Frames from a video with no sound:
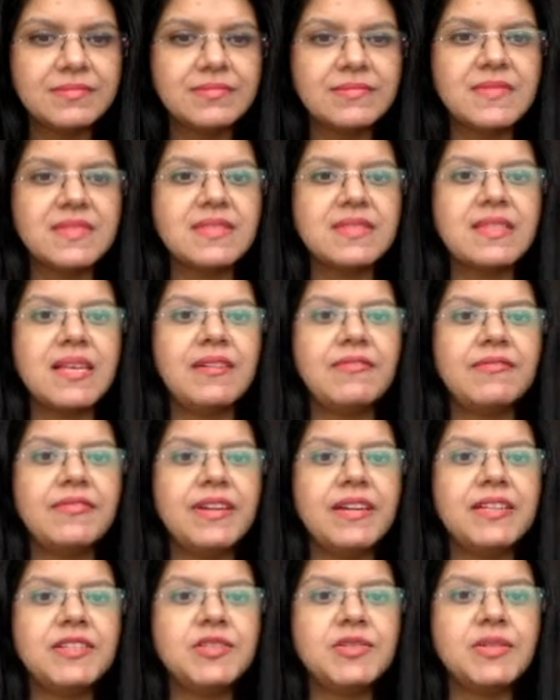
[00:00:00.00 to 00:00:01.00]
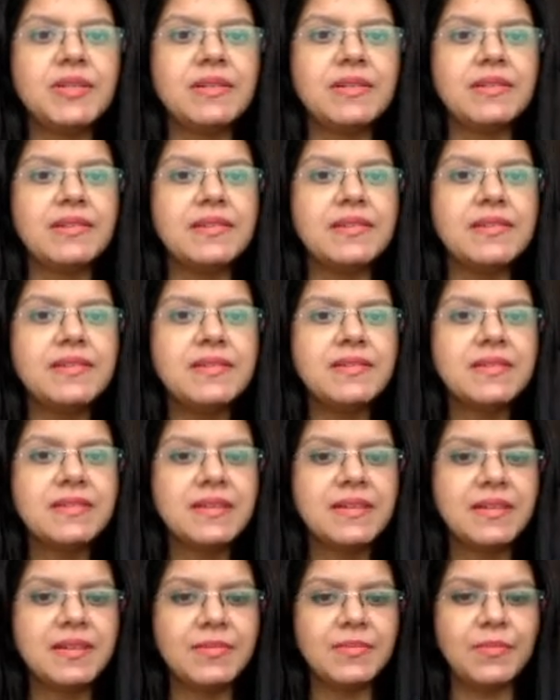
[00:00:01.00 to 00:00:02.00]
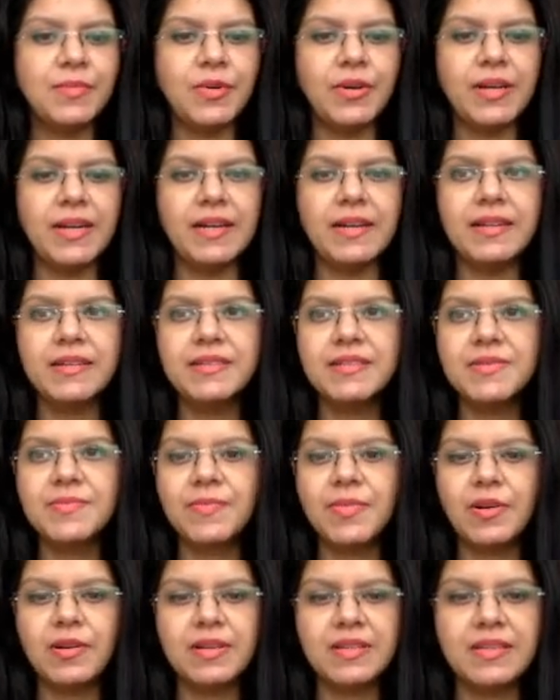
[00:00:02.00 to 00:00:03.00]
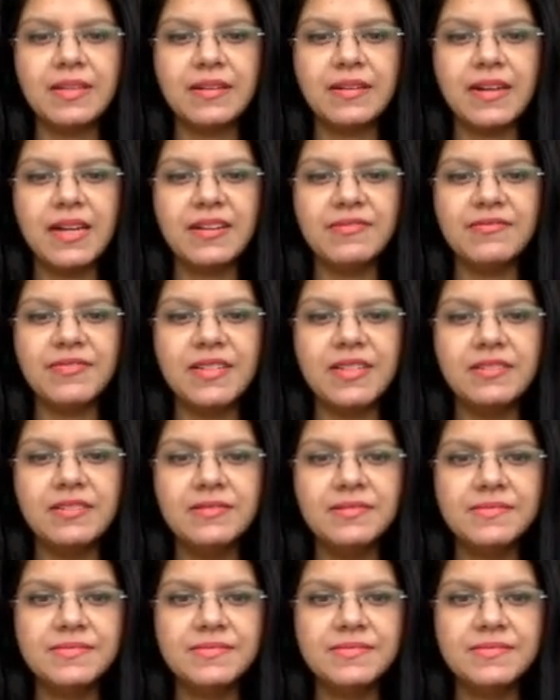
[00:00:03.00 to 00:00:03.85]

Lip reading: somewhere till this point. Let us plot the graph now.